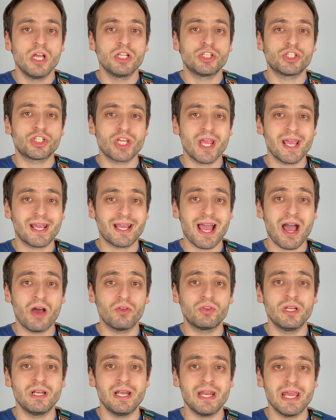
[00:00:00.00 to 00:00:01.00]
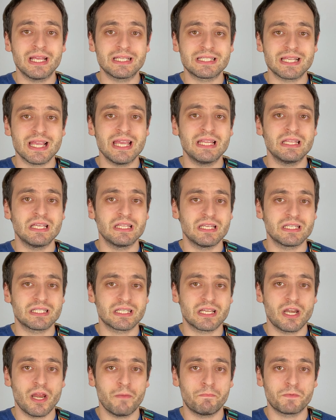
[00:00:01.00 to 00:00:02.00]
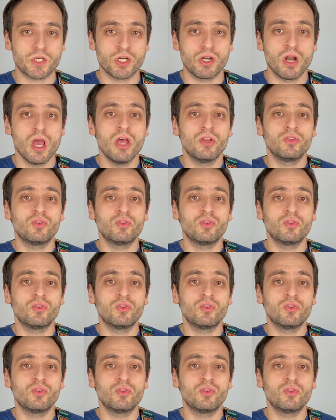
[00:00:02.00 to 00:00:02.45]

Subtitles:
check out the links in the description